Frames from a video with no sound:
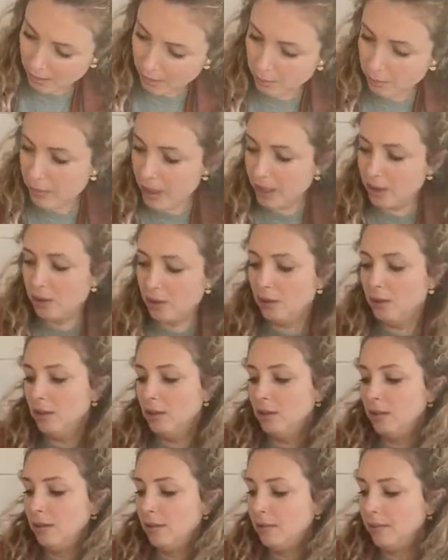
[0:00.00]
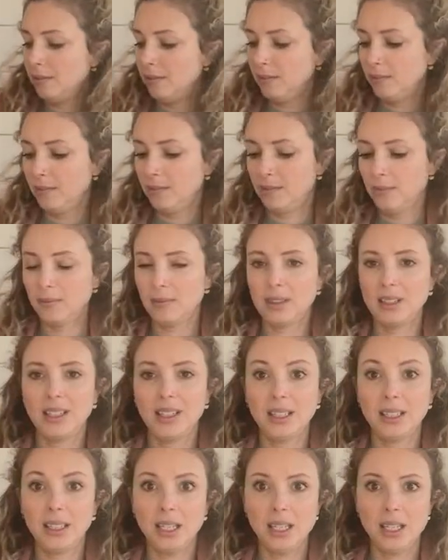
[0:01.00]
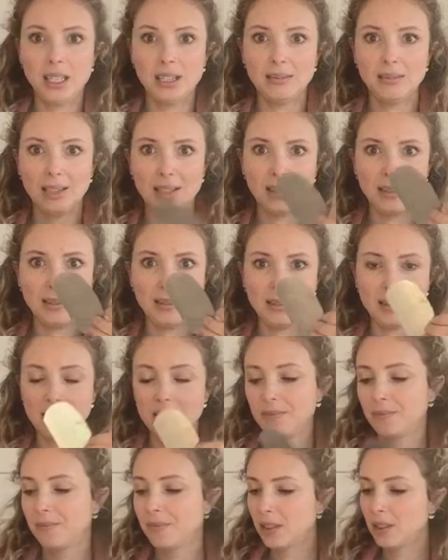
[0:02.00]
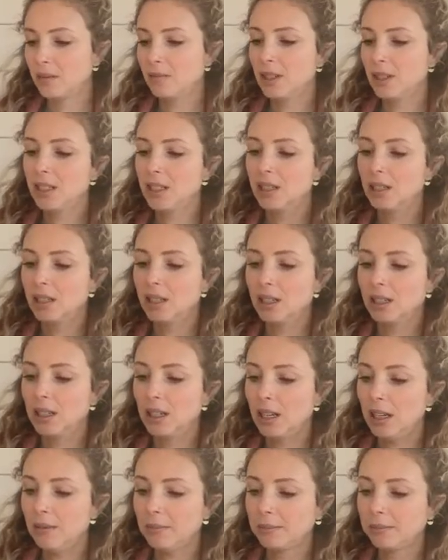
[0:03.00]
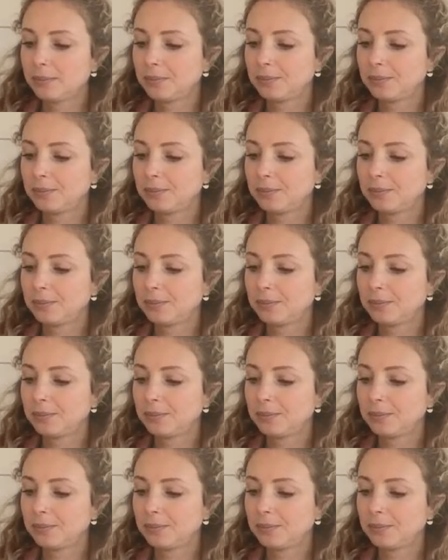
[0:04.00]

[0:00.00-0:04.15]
metal kidney, here it is, serrated kidney.